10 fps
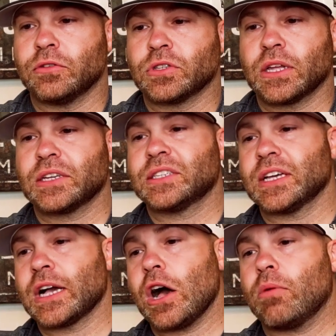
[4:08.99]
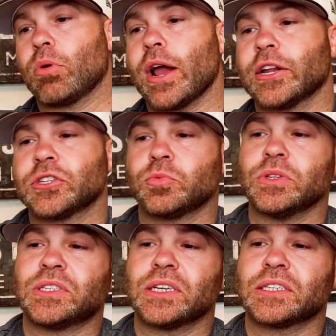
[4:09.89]
So like I said, Kyle Bradish
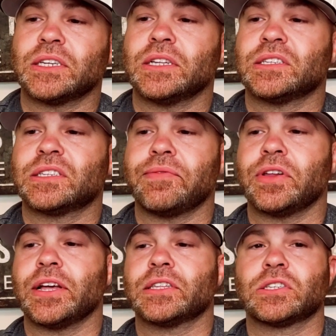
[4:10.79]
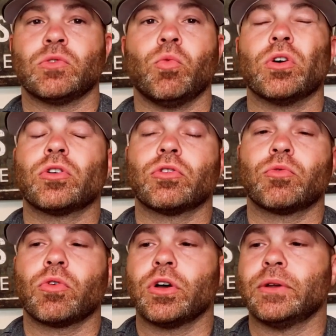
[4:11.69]
went 6 innings, 7 hits, 1 earned
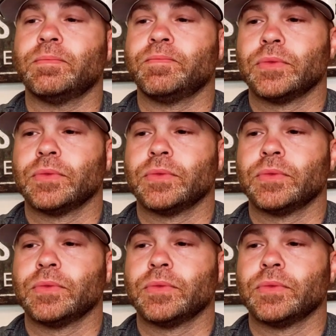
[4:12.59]
run,